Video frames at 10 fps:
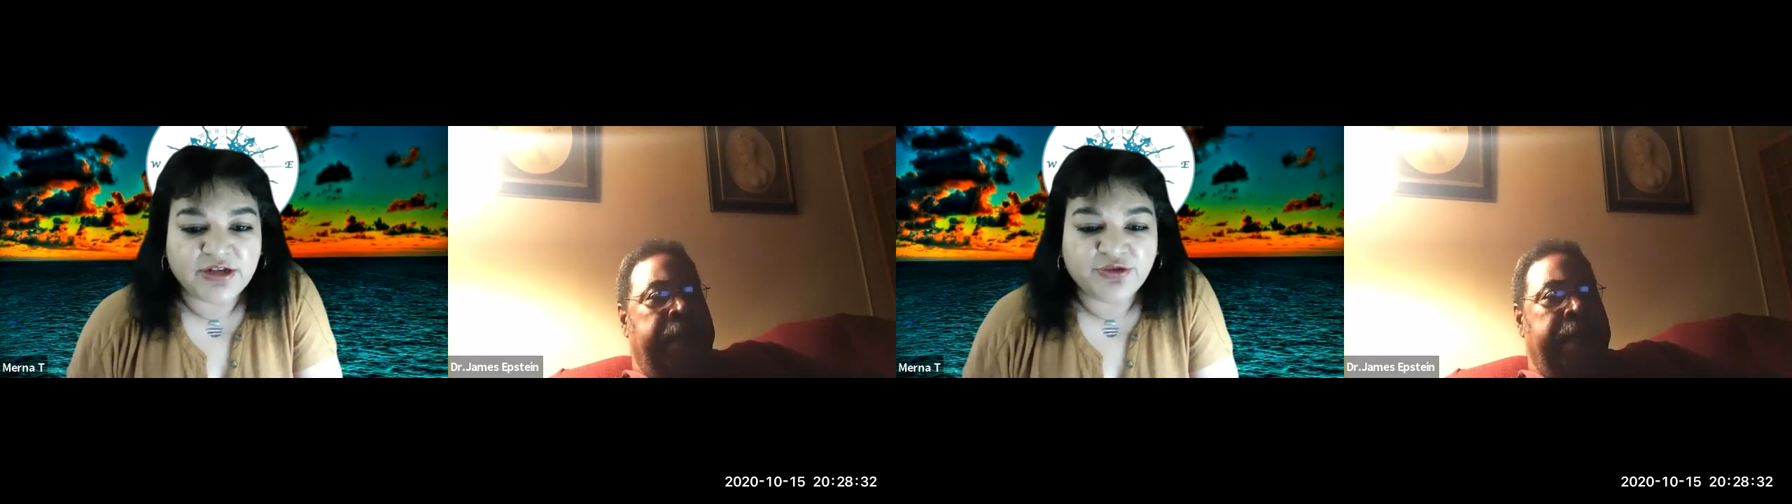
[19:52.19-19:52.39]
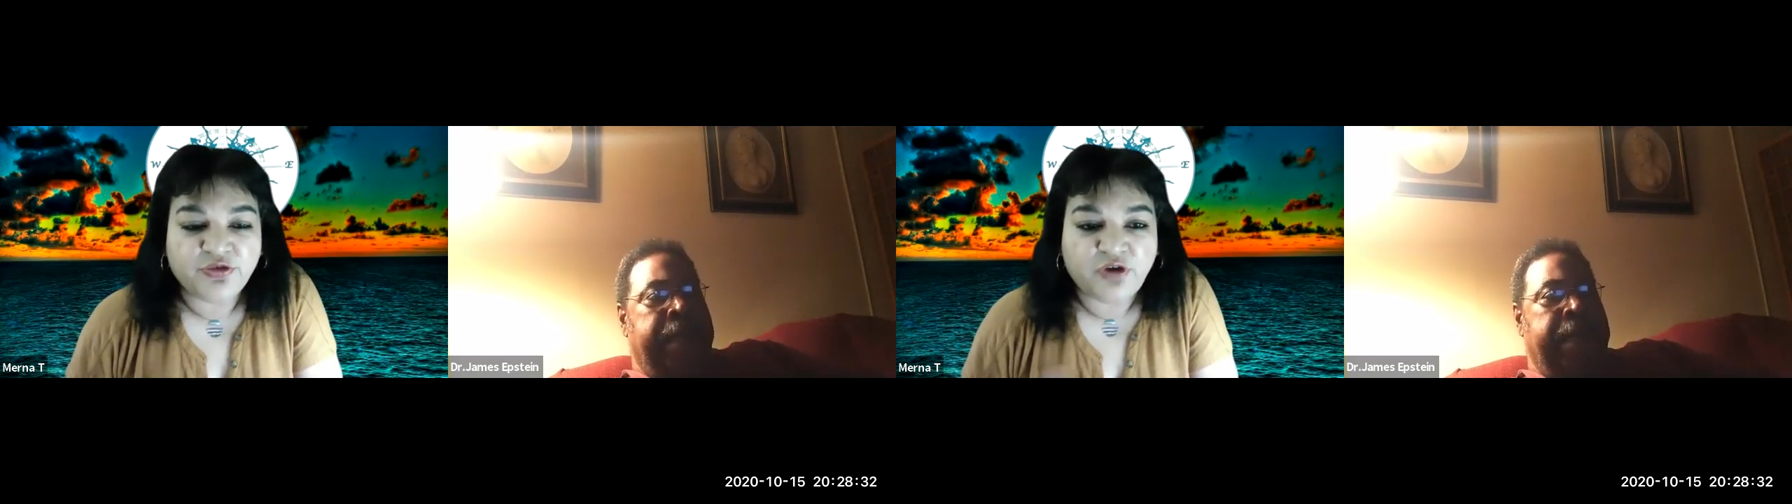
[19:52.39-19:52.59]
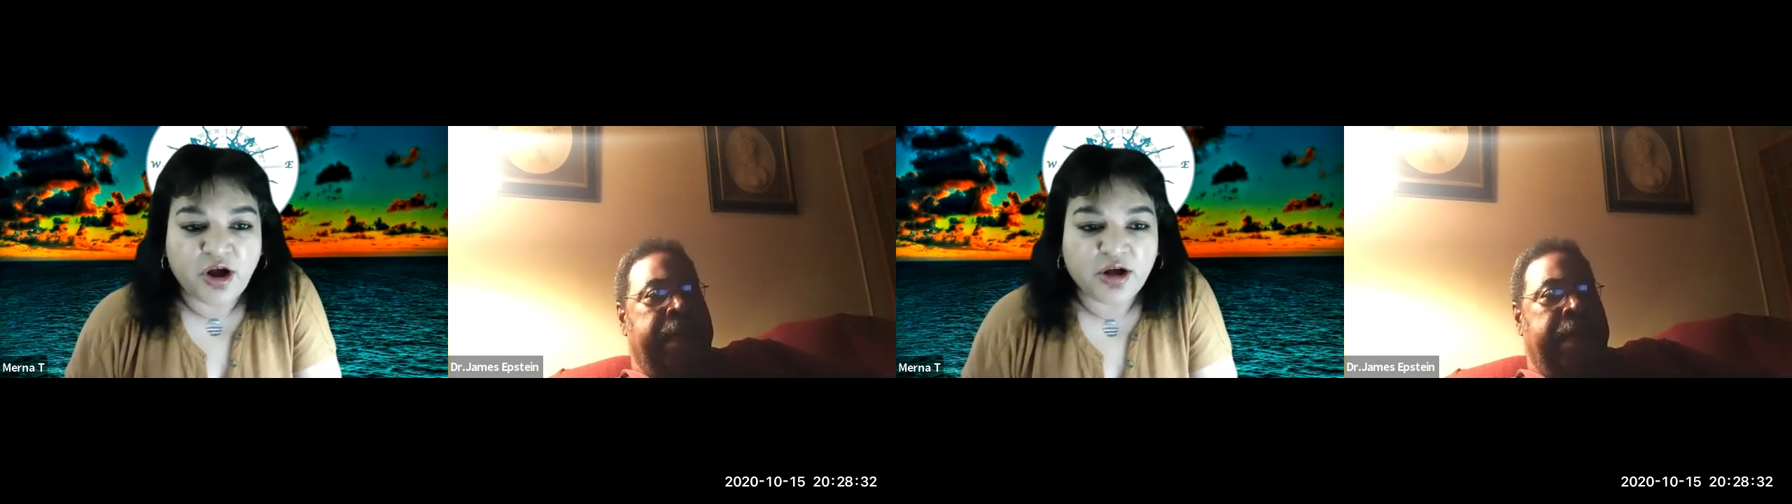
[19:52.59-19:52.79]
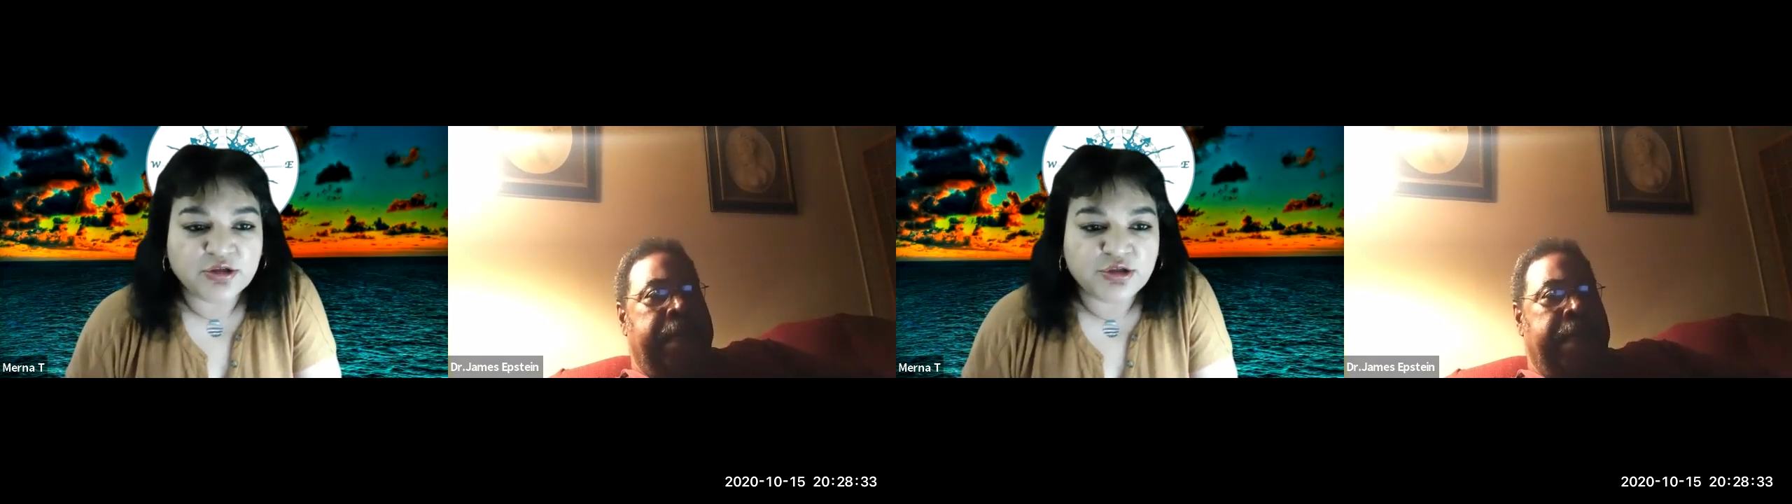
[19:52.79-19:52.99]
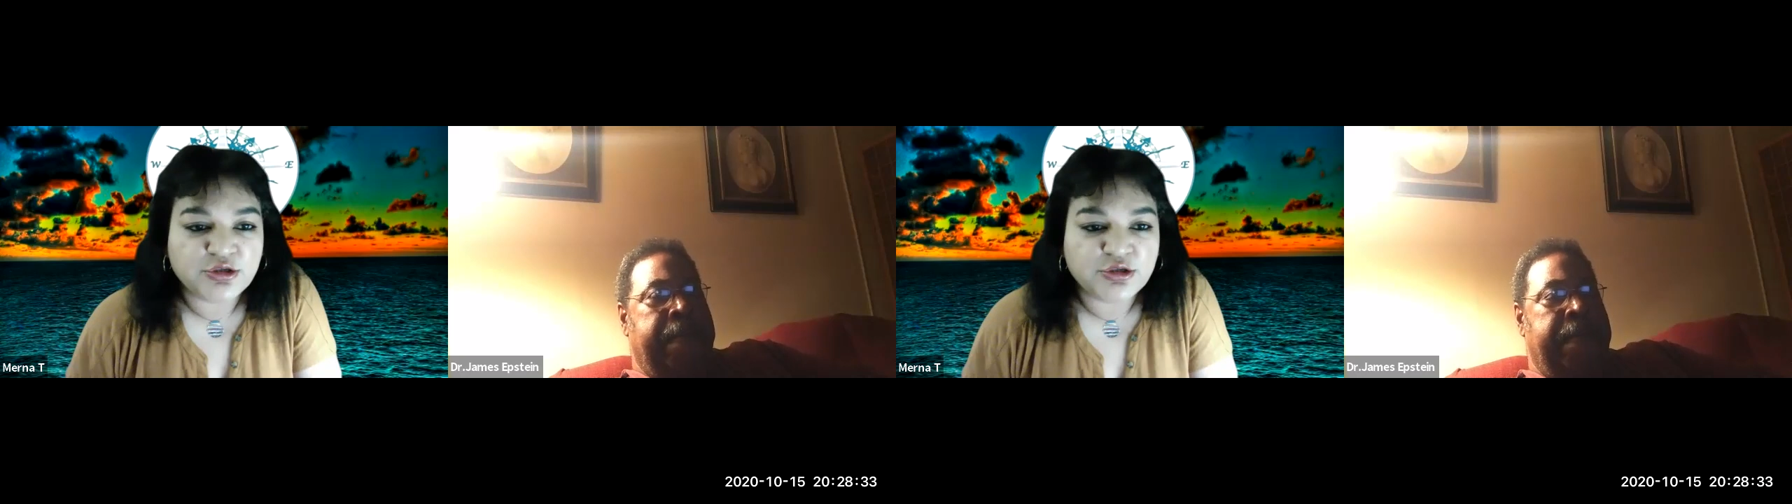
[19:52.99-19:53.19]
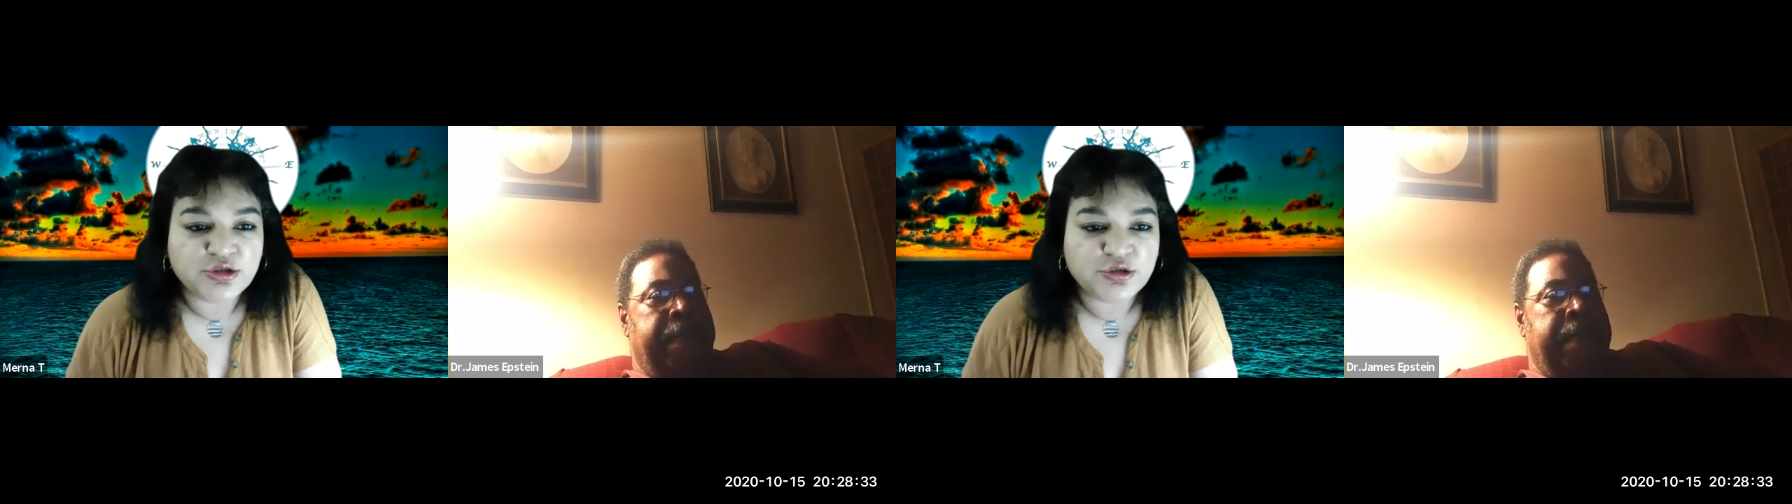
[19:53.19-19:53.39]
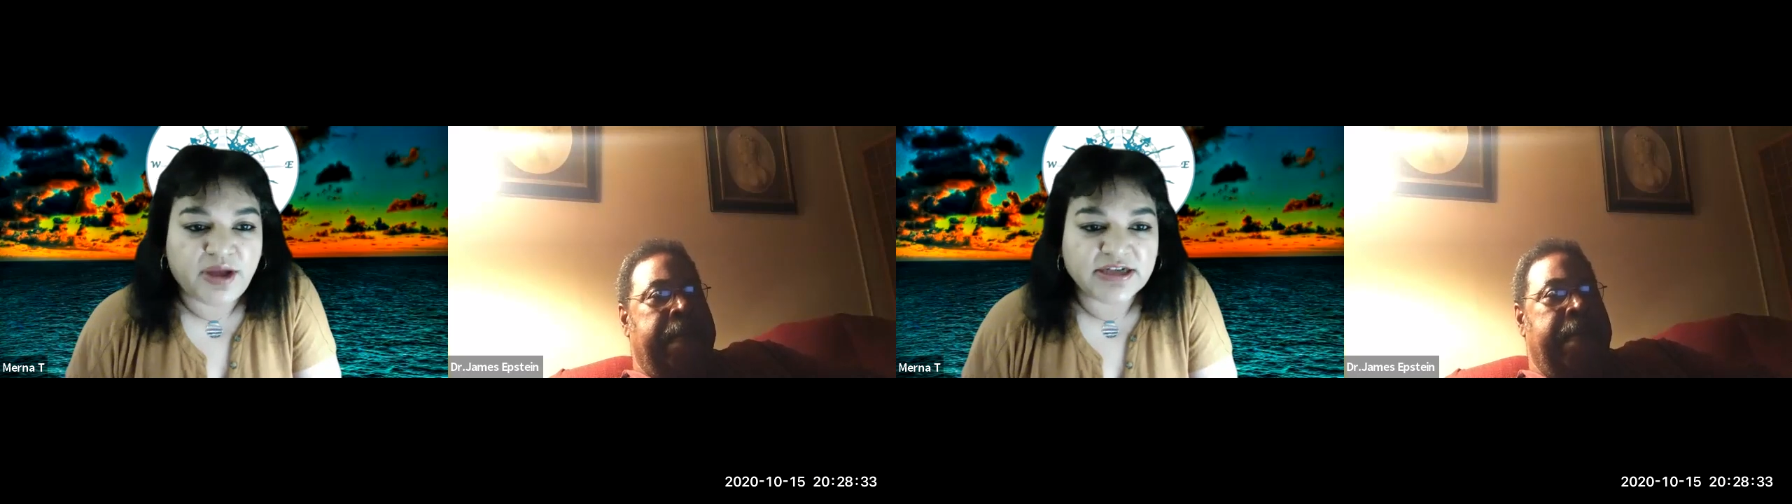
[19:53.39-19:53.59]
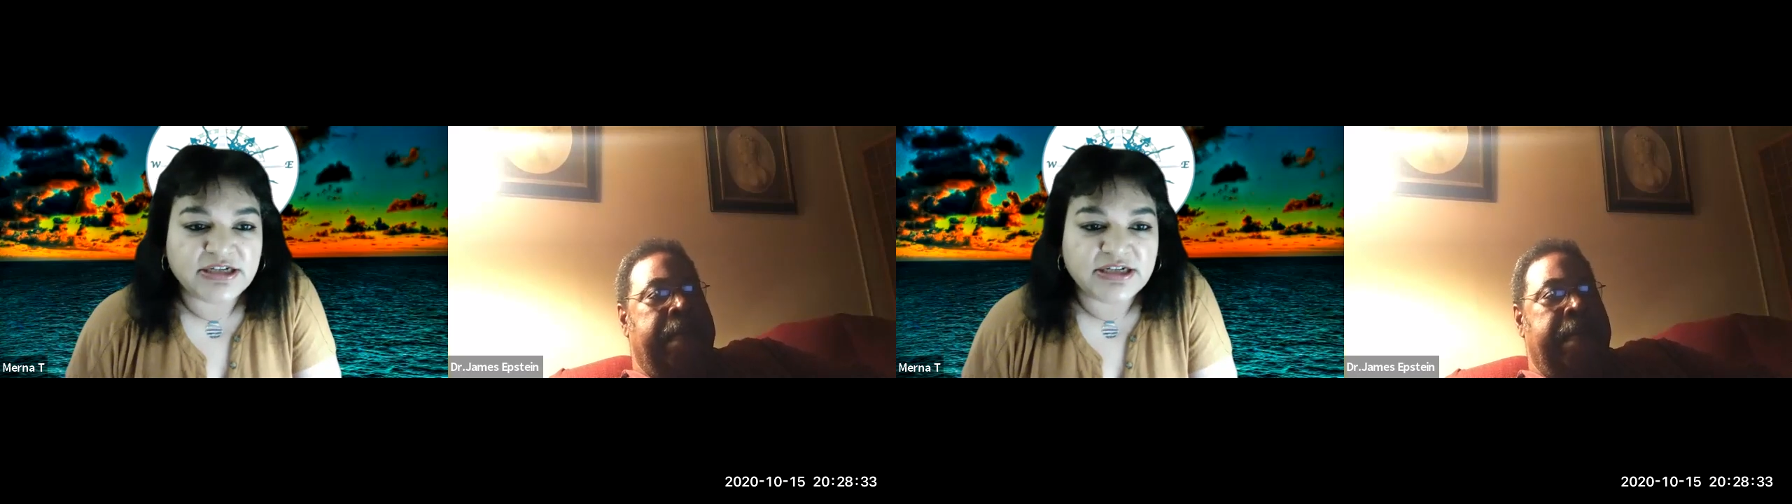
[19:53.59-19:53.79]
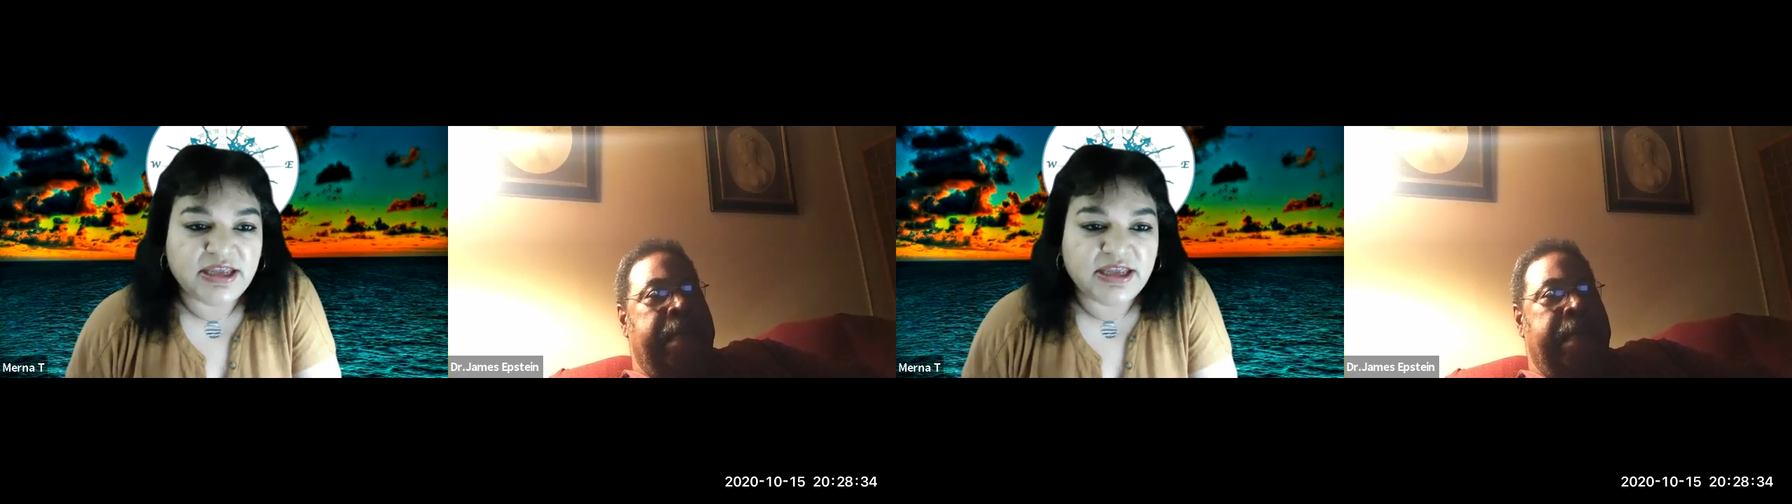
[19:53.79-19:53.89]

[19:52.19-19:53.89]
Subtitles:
wrong to actually